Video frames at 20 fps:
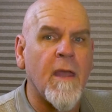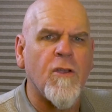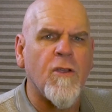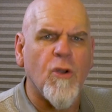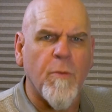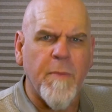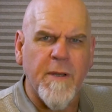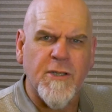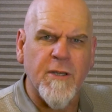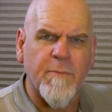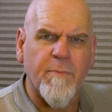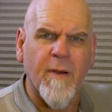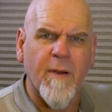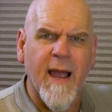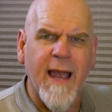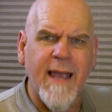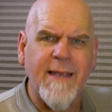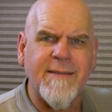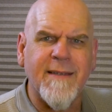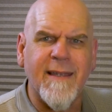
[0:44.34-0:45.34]
You'll be
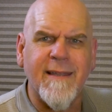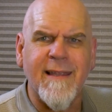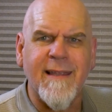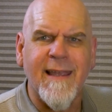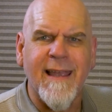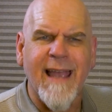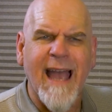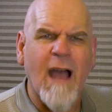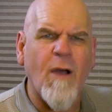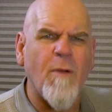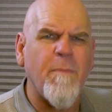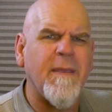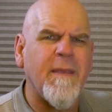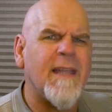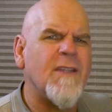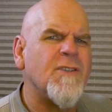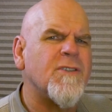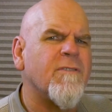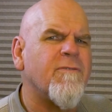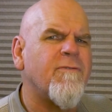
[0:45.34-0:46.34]
surprised at how it
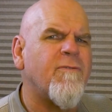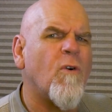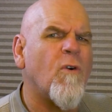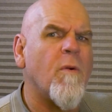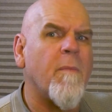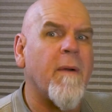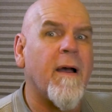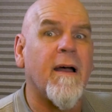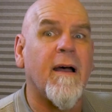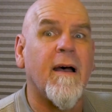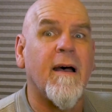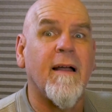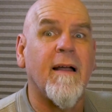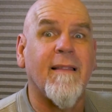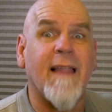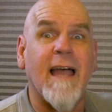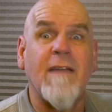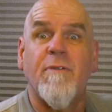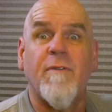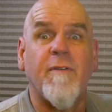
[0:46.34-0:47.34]
begins to form a
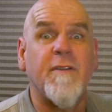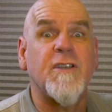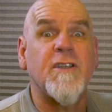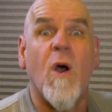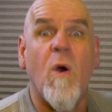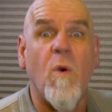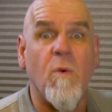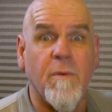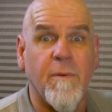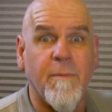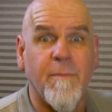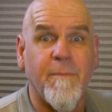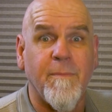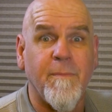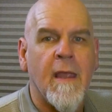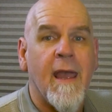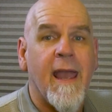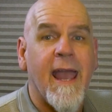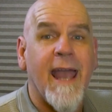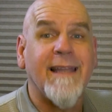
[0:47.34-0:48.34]
life of its own.
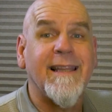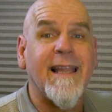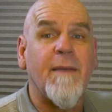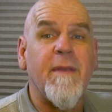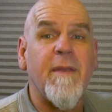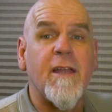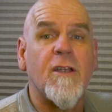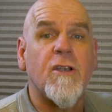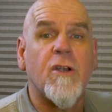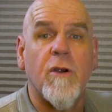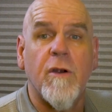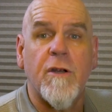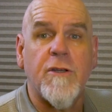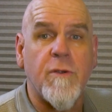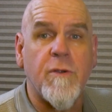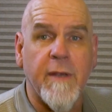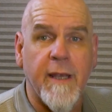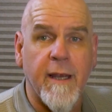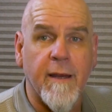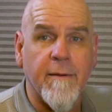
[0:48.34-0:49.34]
And let me
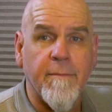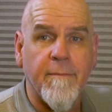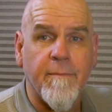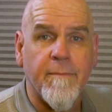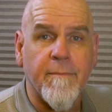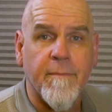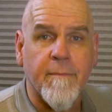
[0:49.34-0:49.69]
encourage you here,